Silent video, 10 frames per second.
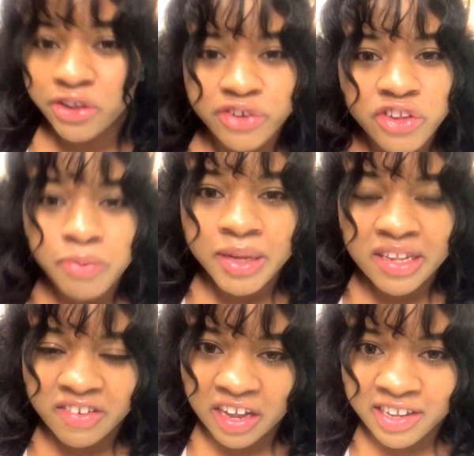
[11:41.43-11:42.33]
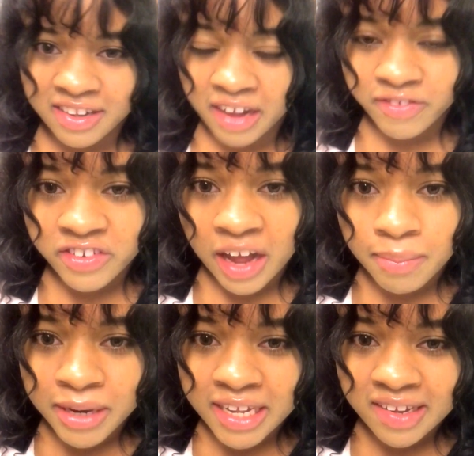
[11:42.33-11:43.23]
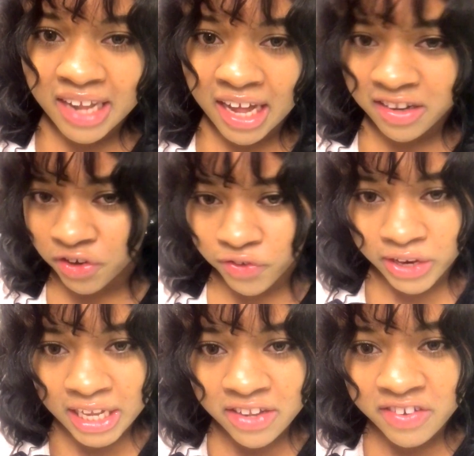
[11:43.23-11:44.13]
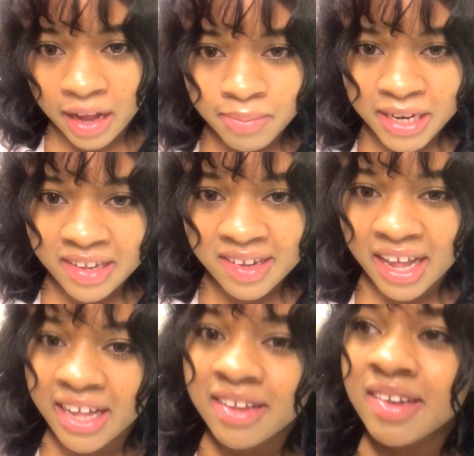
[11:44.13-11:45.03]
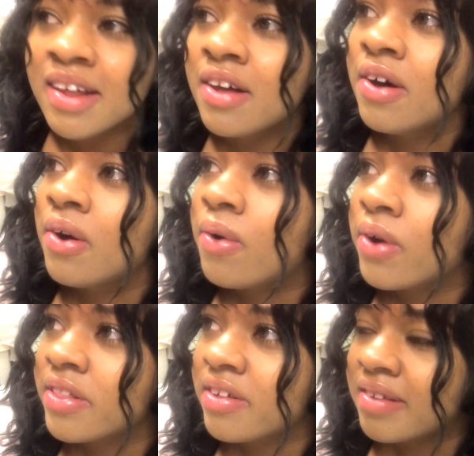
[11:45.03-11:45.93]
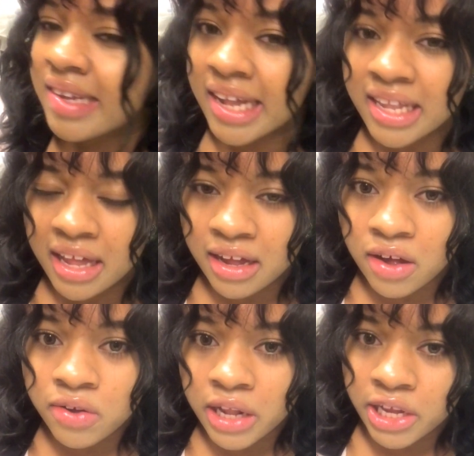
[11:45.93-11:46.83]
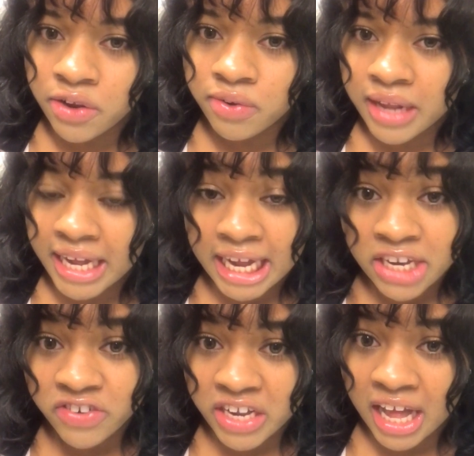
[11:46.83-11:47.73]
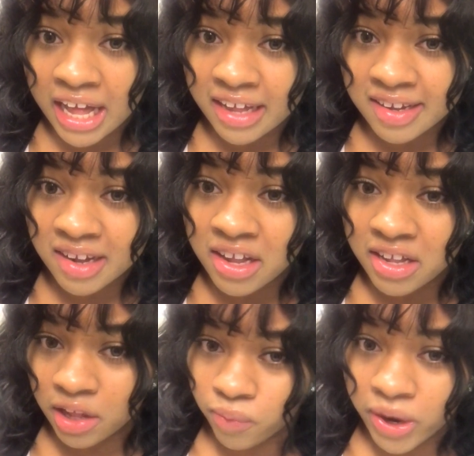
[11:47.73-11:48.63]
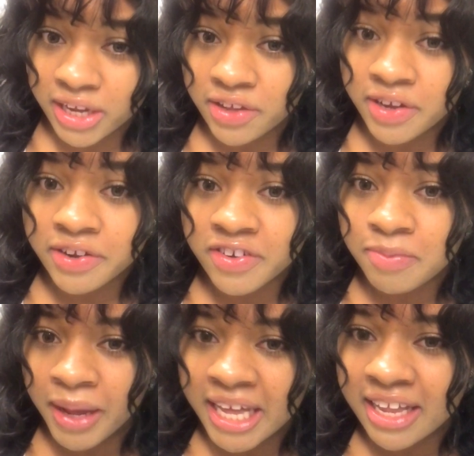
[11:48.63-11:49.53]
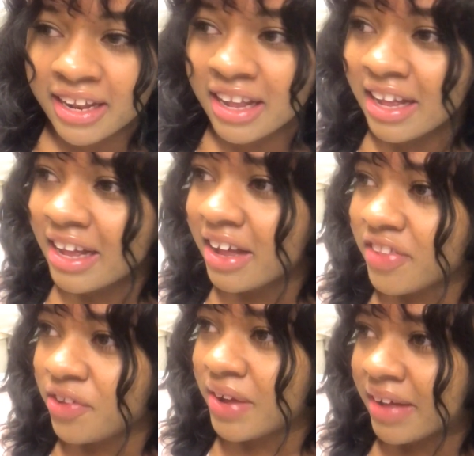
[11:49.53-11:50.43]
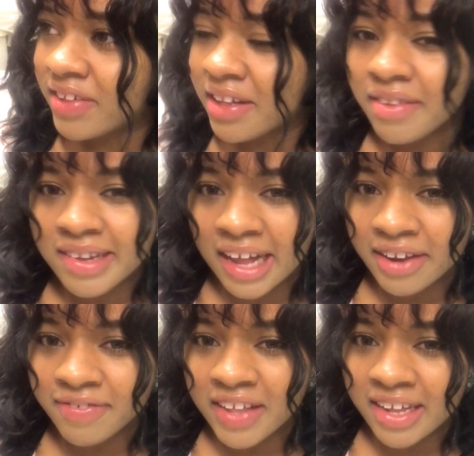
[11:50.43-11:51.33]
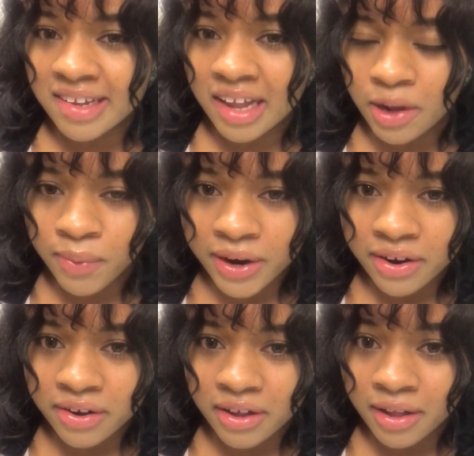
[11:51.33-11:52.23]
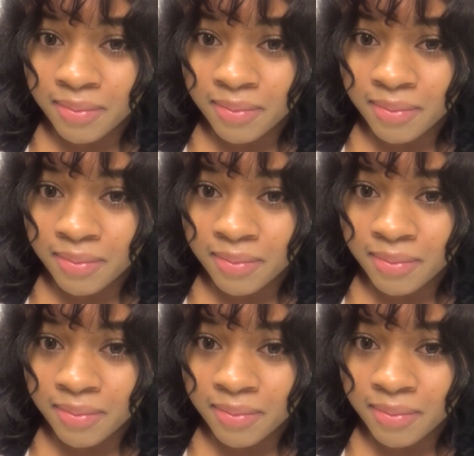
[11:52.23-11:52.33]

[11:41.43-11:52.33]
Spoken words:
you're too busy chasing after Japanese guys, you're only into Japanese guys. Or they'll say like, oh, like, you don't like Asian guys, like, why are you here in Japan? And then you have the other side of things, like, where